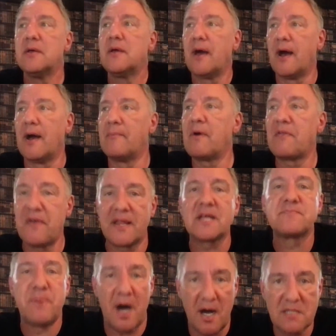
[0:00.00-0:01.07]
I think that's
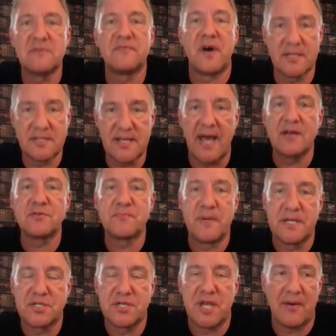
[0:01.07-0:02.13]
part of our sales
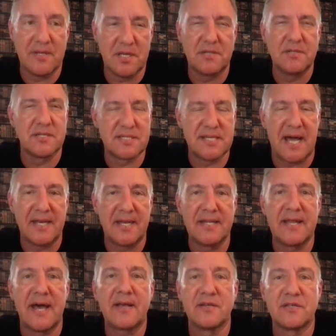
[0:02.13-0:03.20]
pitch now, is understanding
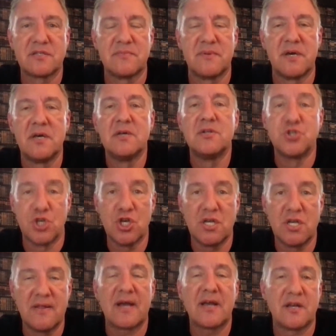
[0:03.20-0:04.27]
that customer
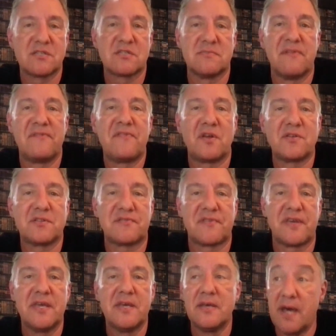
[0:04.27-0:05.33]
journey, that customer philosophy.